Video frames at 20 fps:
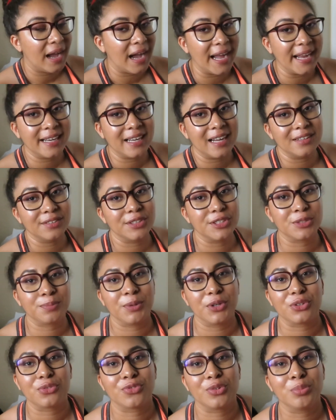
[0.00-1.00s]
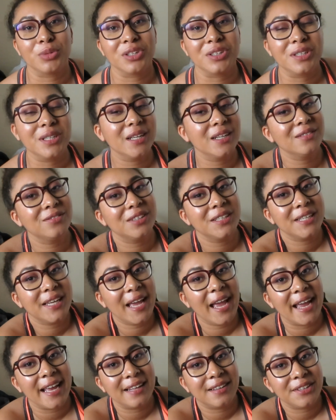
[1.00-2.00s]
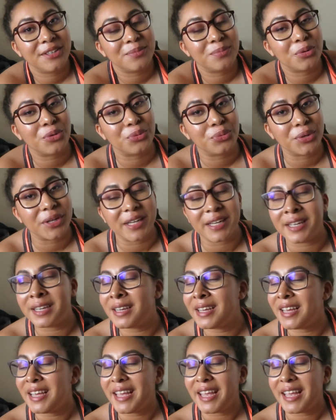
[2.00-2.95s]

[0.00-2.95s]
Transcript: I got this book from the lovely Haley Marie.